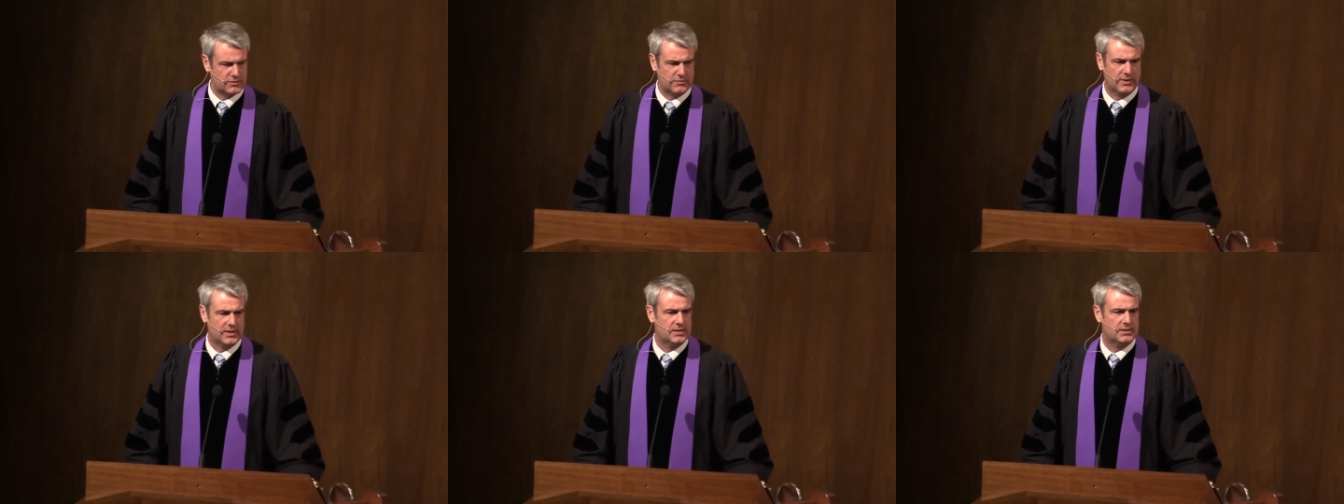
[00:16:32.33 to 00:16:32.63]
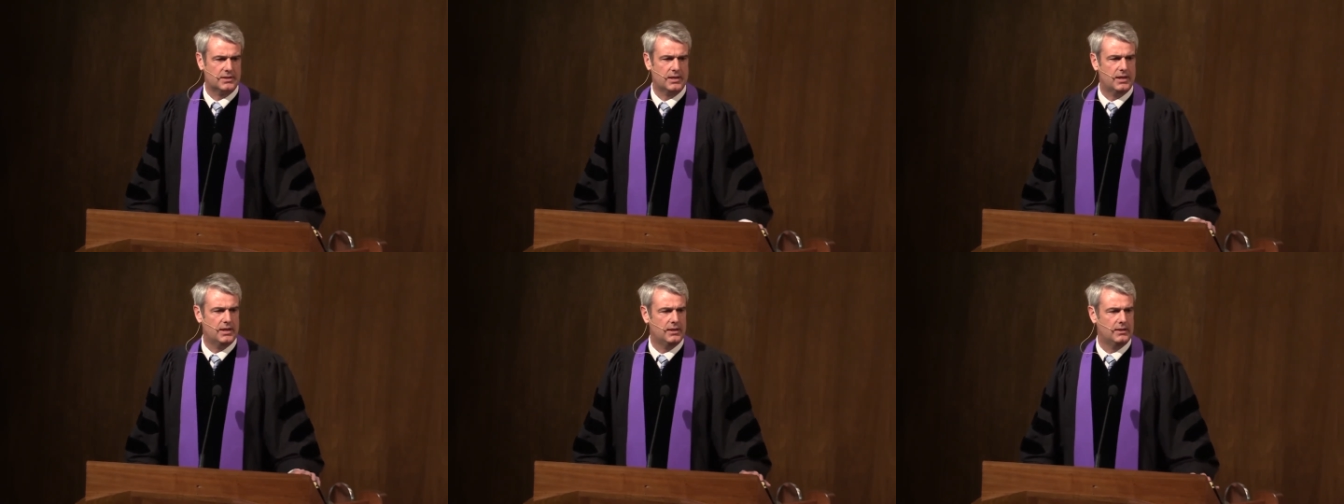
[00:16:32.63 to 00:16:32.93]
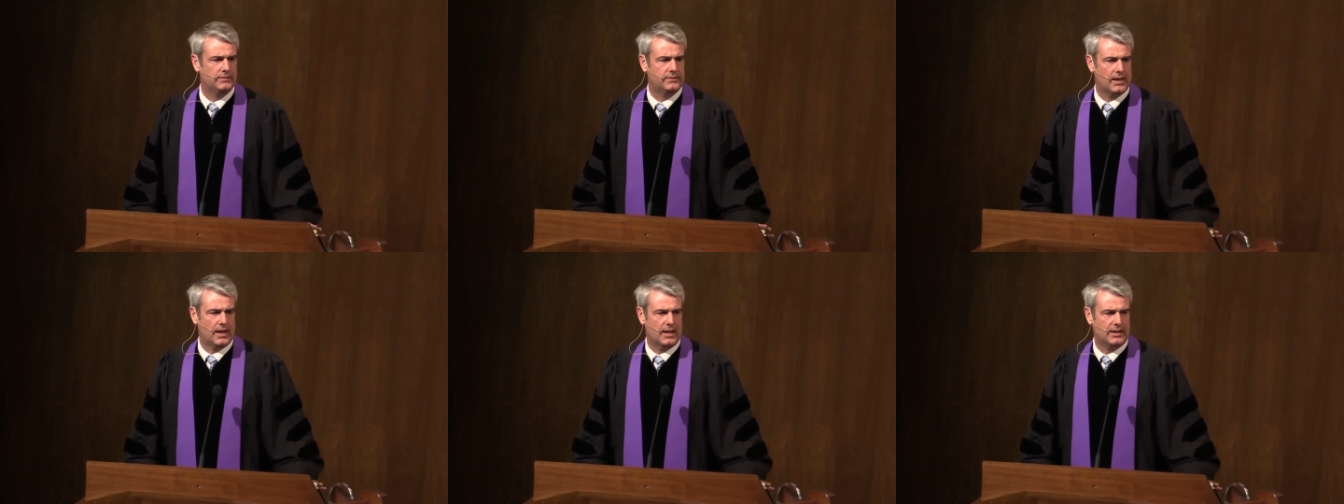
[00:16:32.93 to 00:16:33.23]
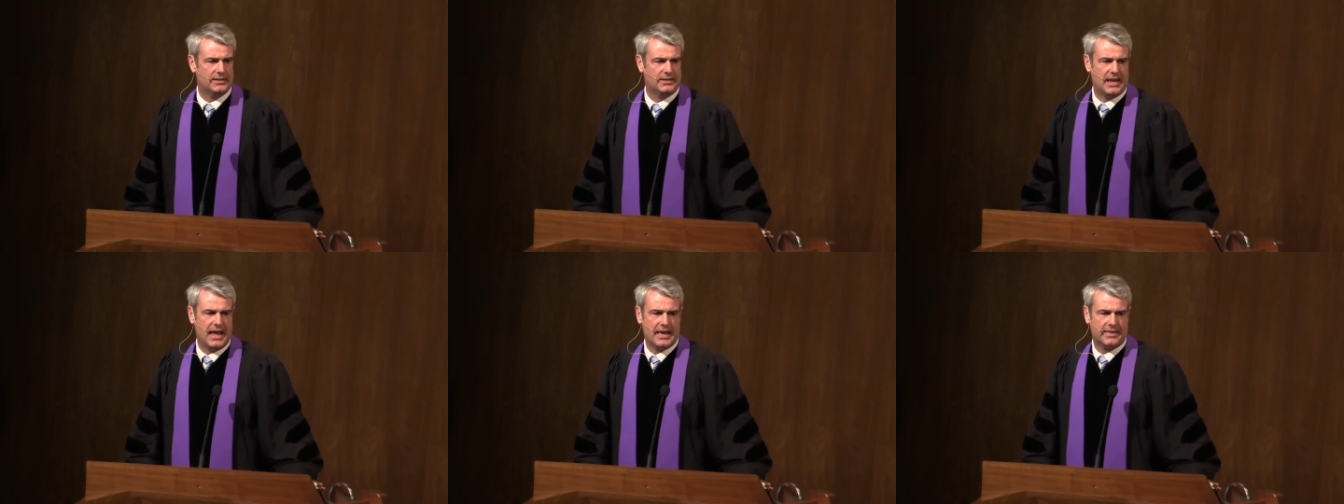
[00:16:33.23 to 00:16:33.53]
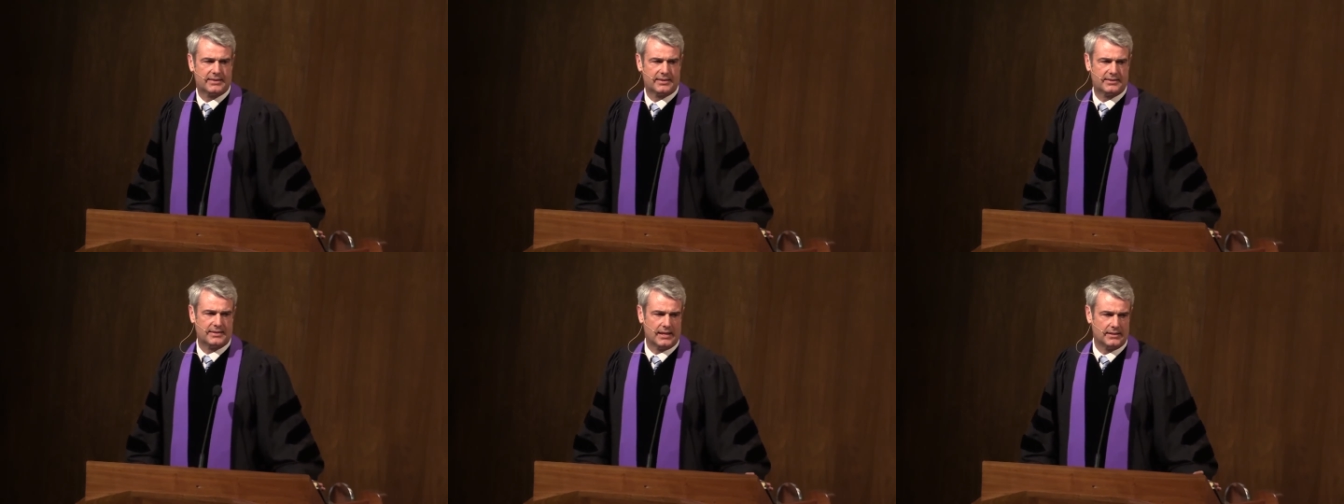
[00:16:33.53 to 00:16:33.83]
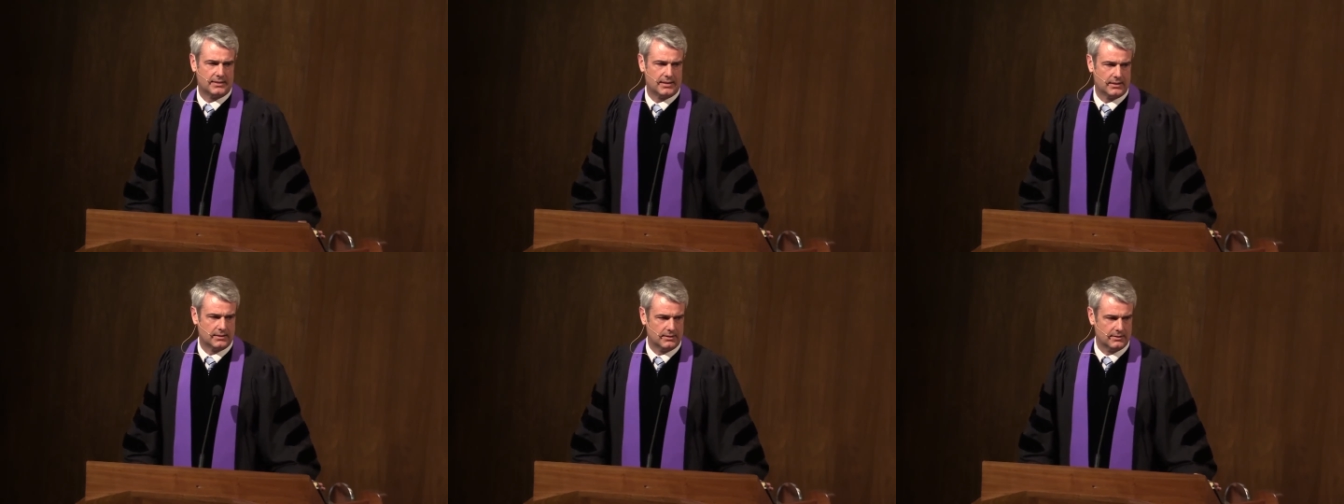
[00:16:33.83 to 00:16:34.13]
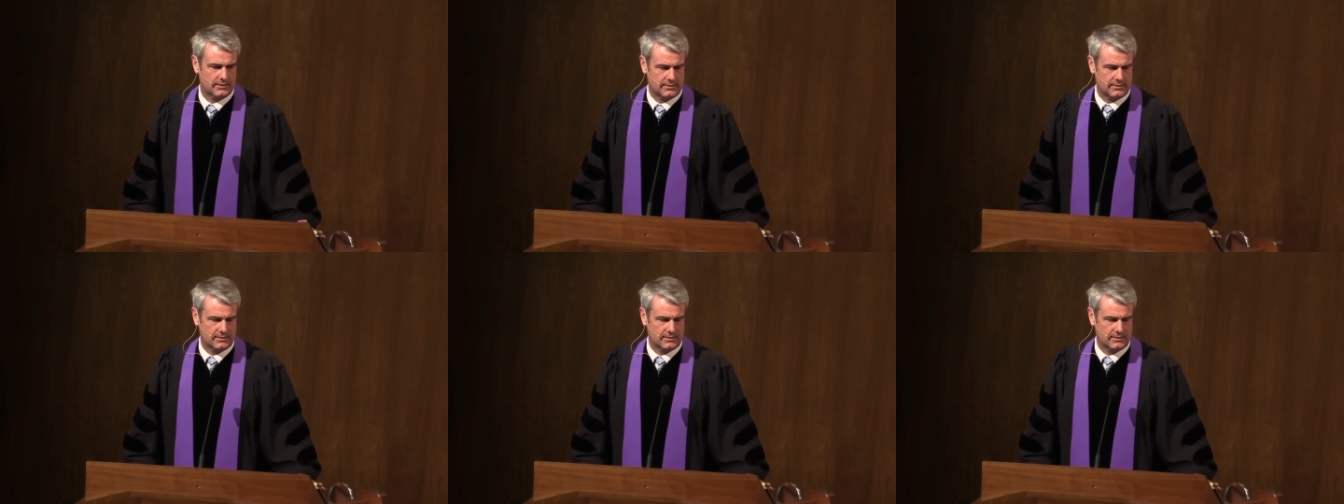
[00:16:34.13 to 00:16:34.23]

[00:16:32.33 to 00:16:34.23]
received a death sentence.